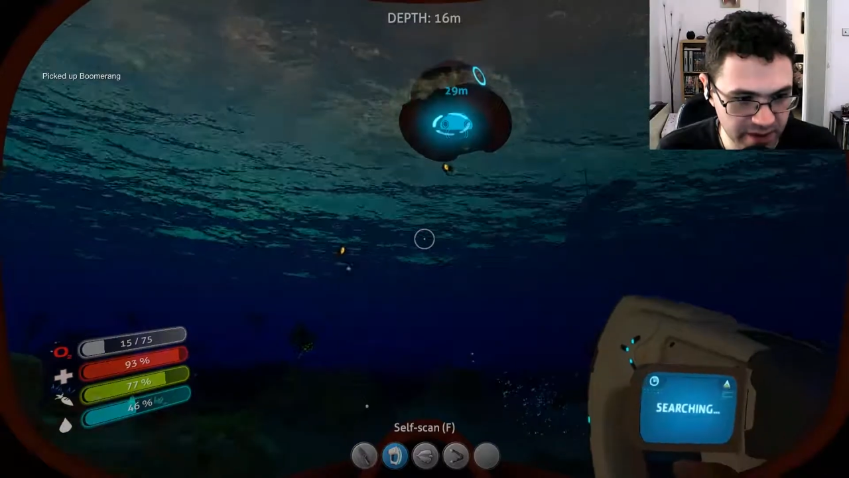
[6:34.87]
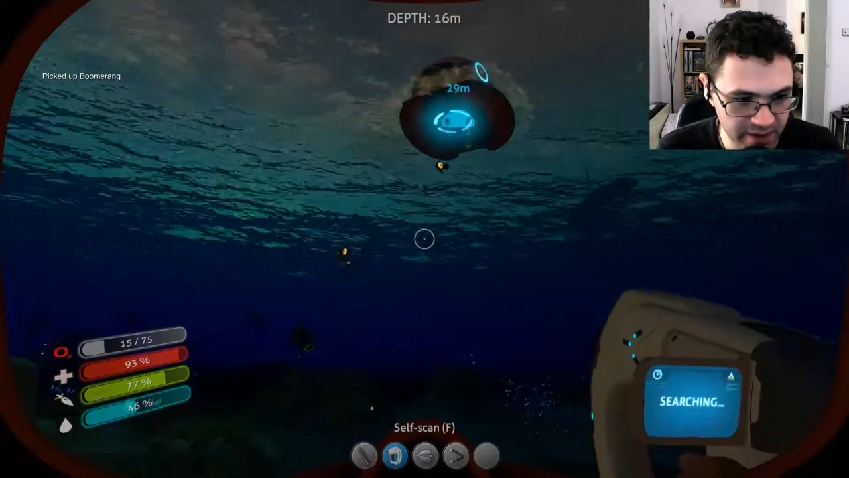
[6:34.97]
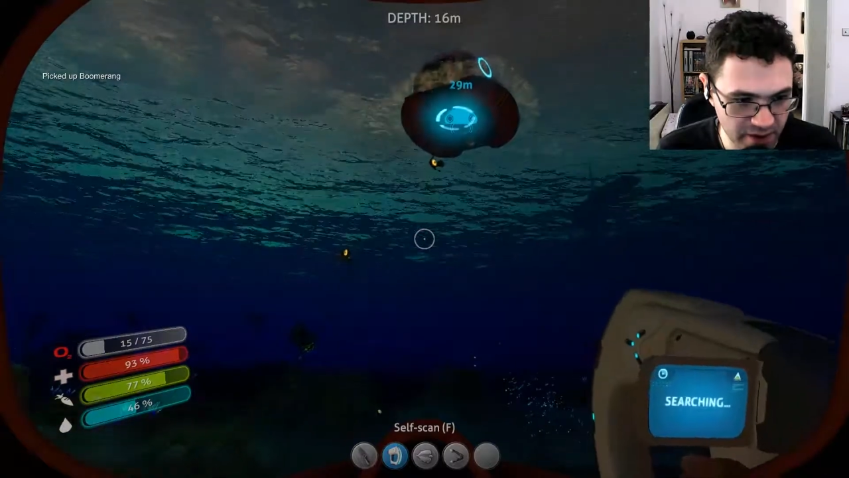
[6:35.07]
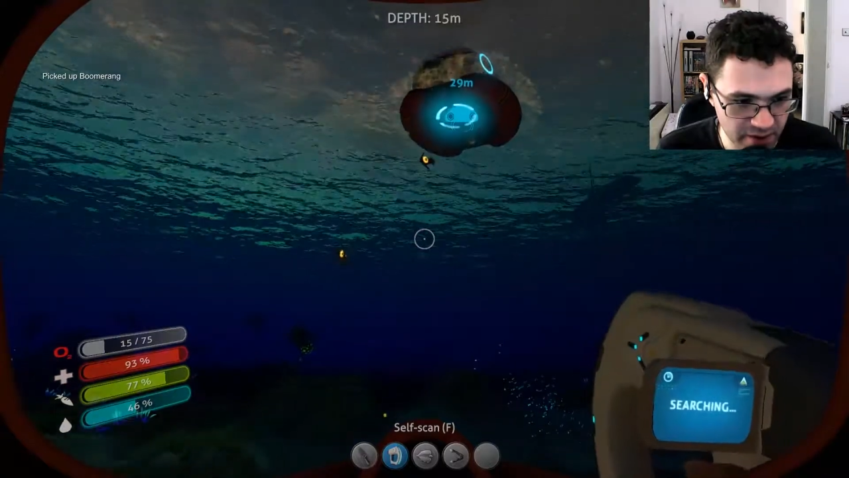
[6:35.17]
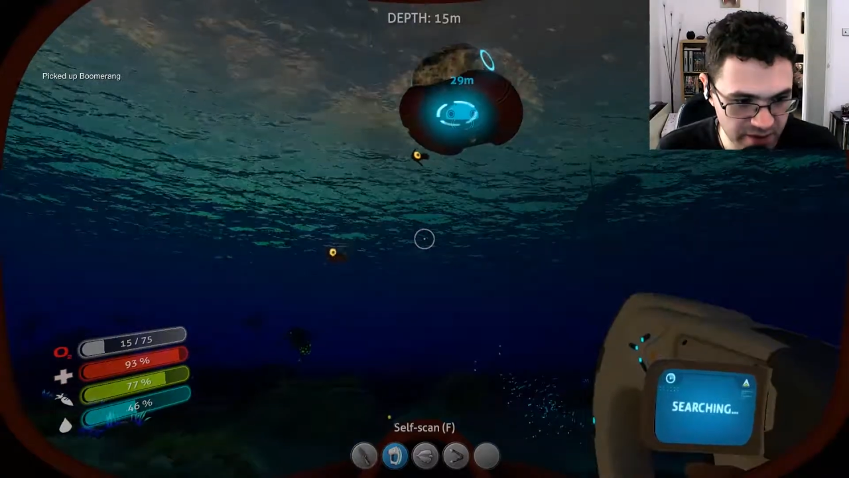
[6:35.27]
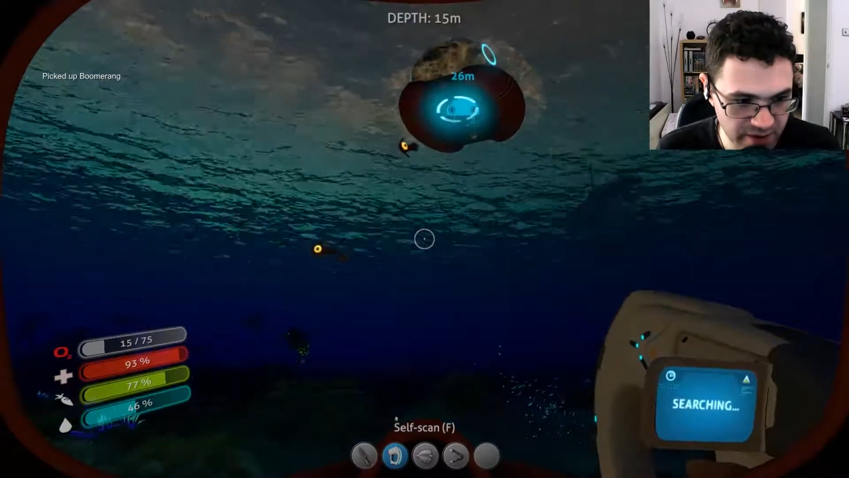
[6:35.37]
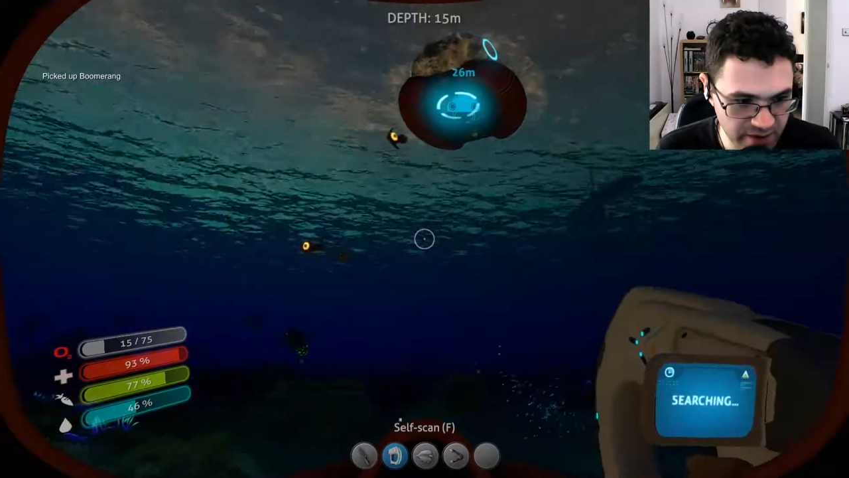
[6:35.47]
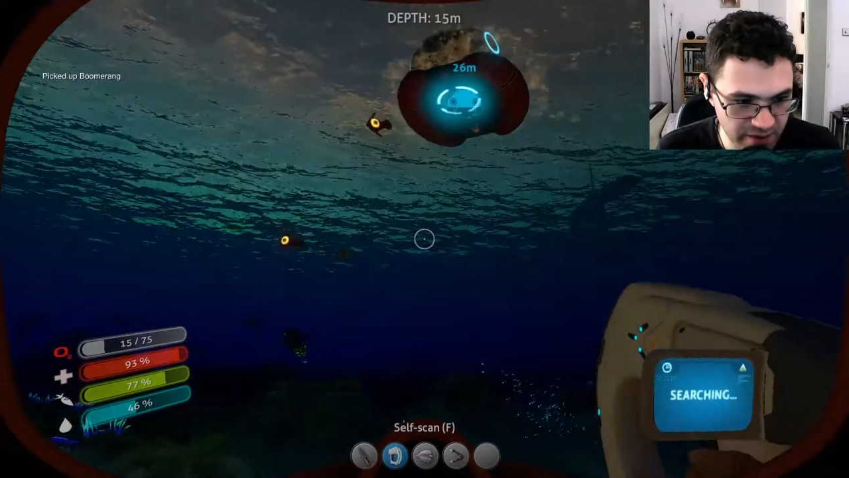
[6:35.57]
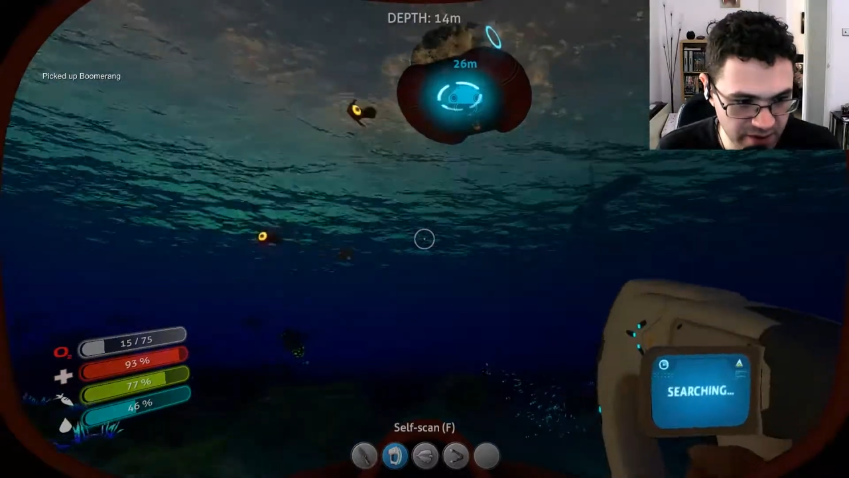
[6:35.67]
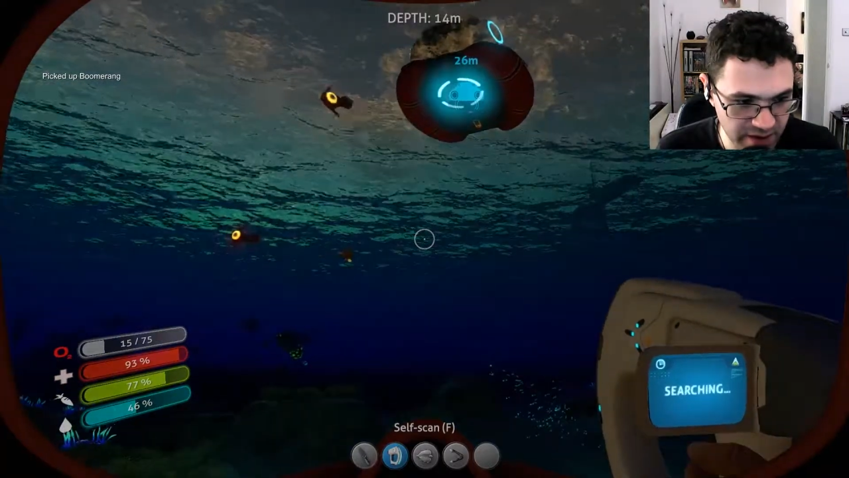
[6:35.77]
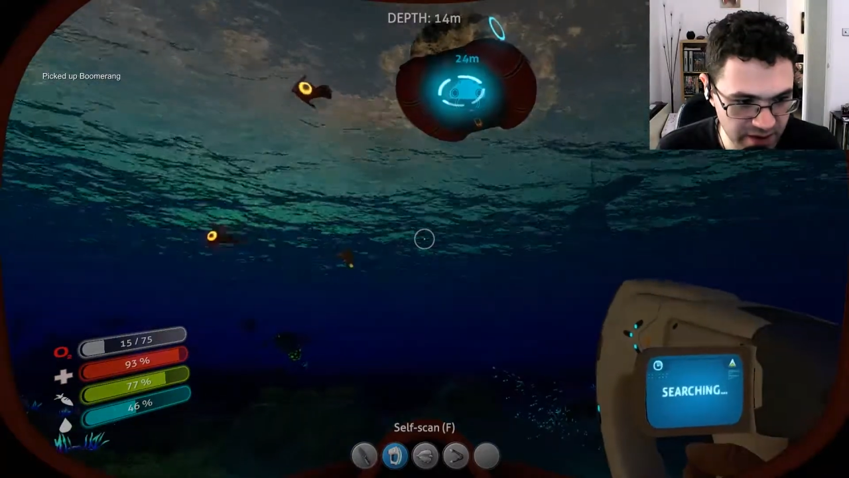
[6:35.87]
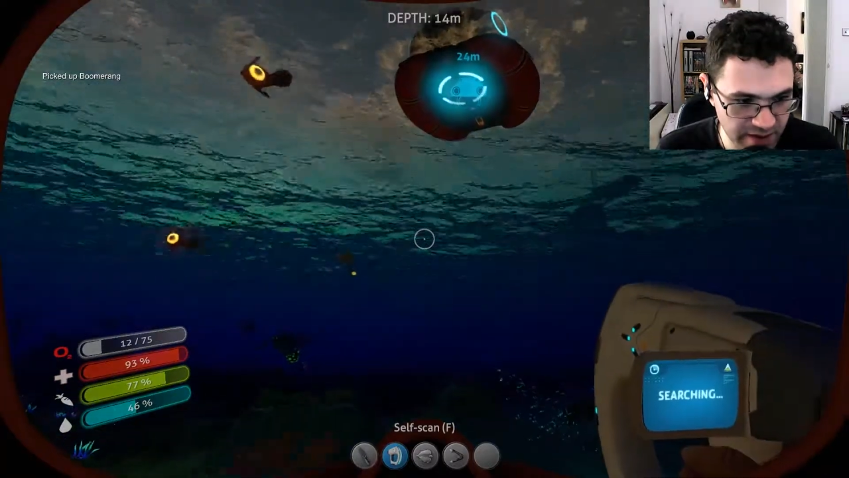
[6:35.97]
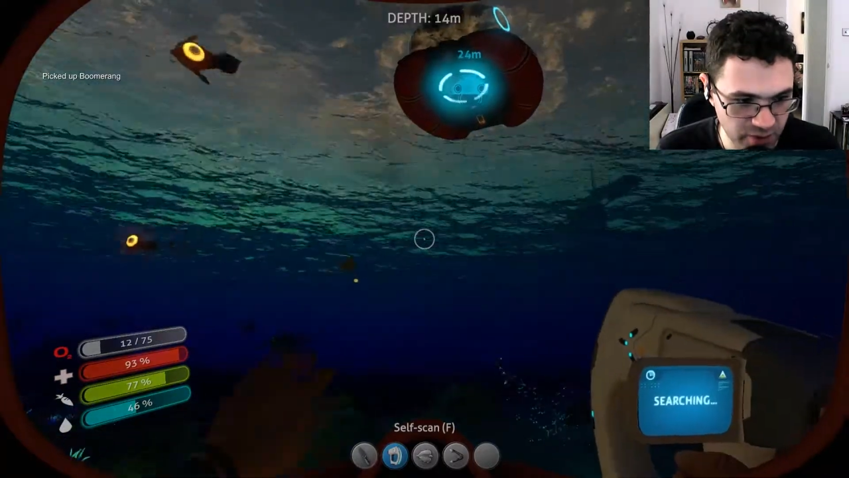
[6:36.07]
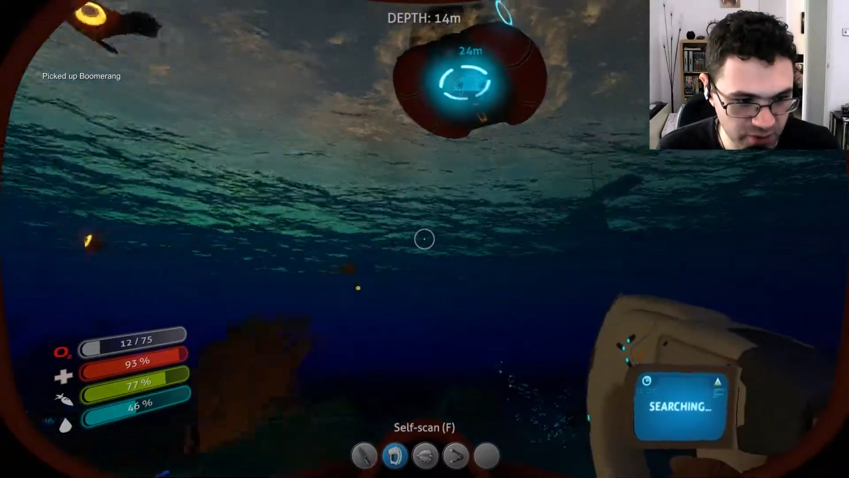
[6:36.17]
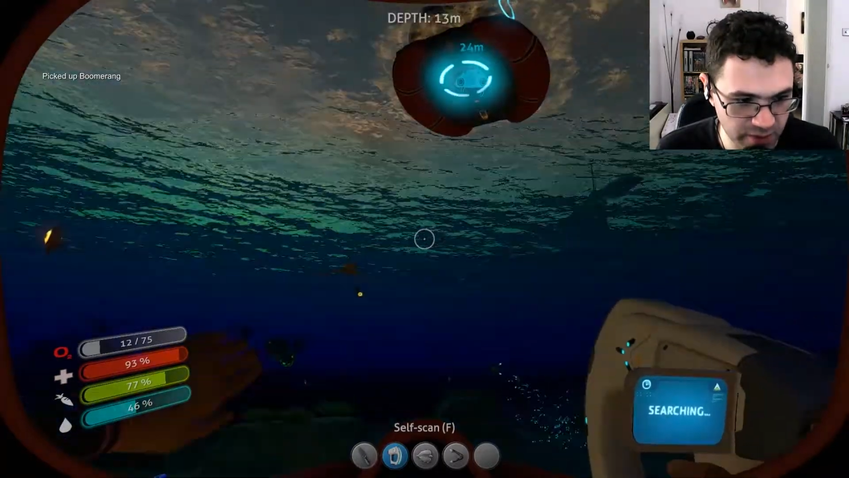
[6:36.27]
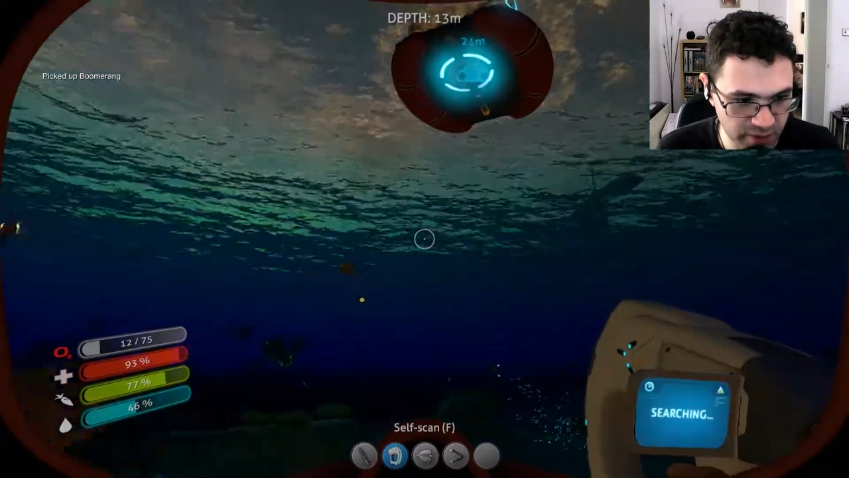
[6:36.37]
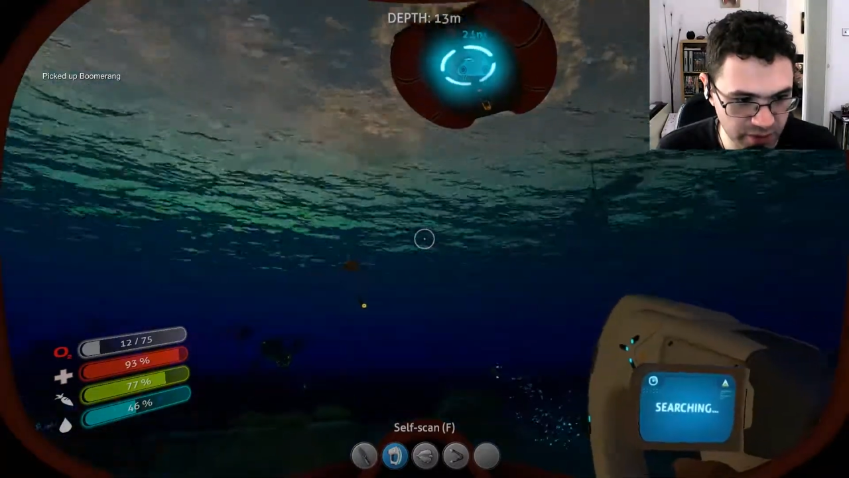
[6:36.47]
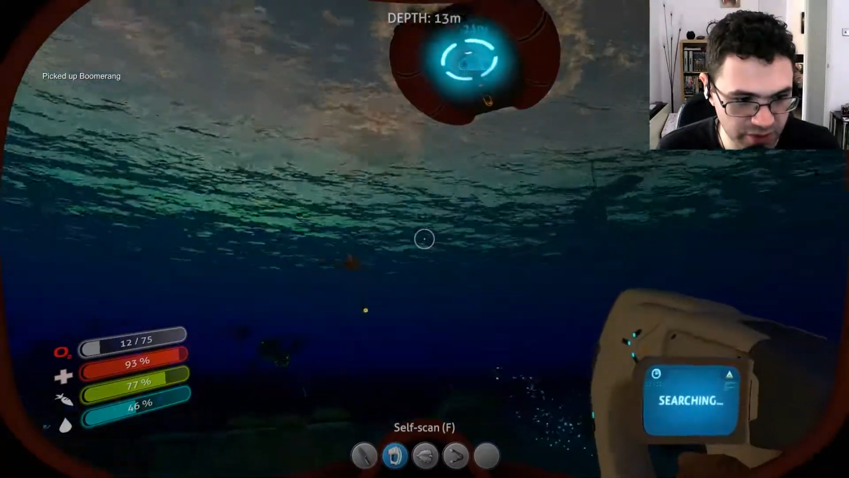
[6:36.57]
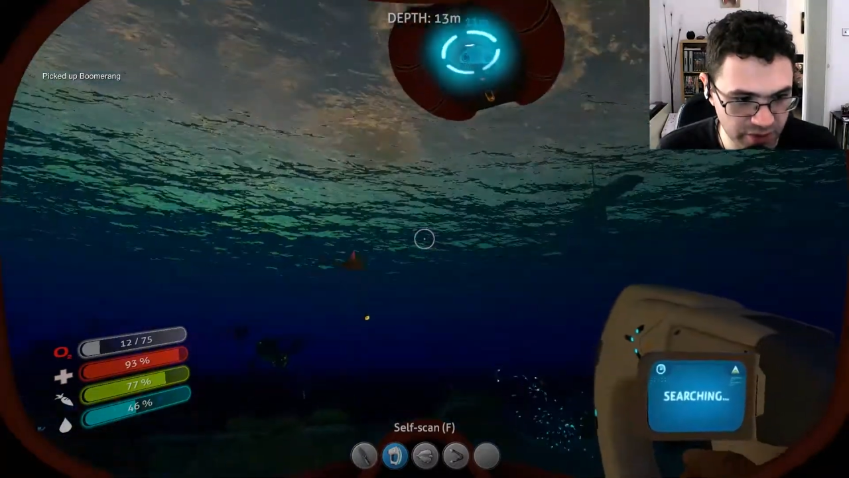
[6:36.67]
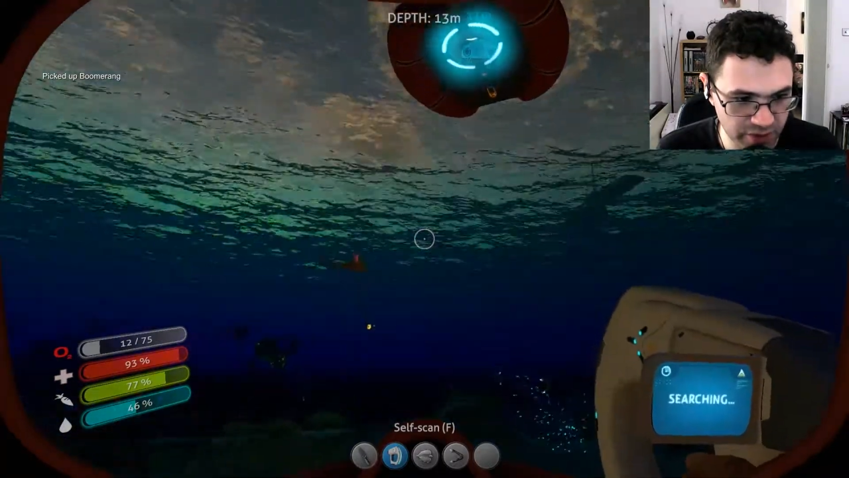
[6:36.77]
can't really do it as I normally
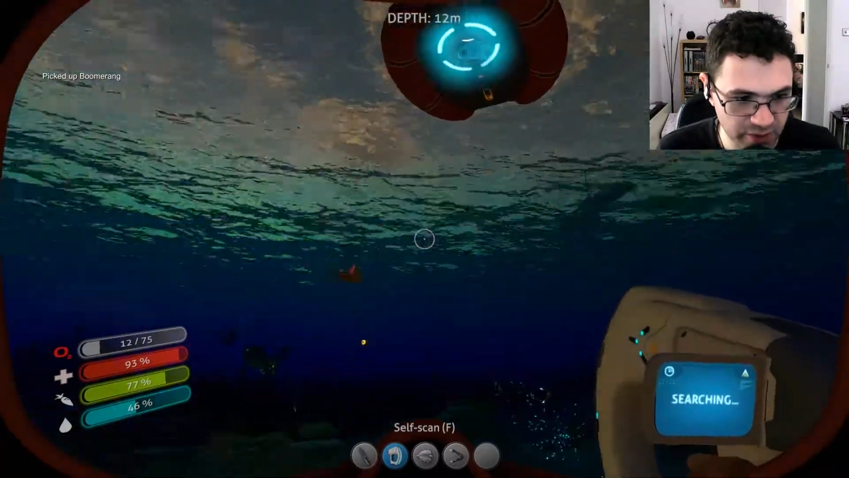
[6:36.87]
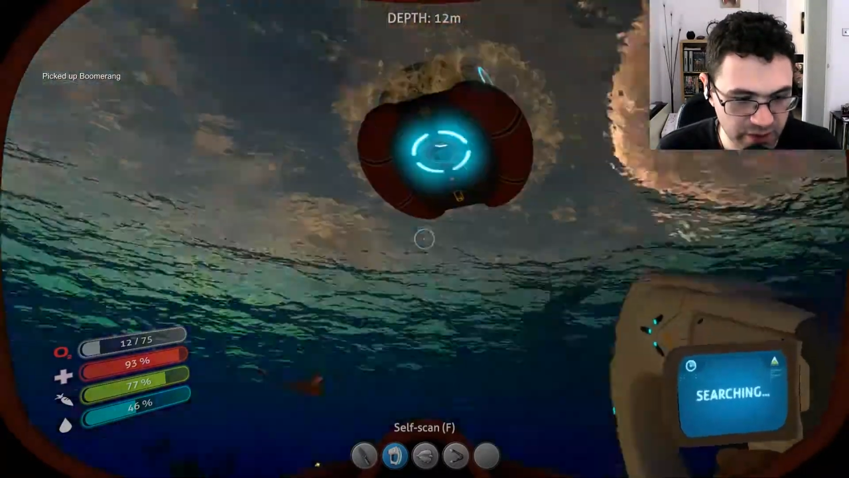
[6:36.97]
would do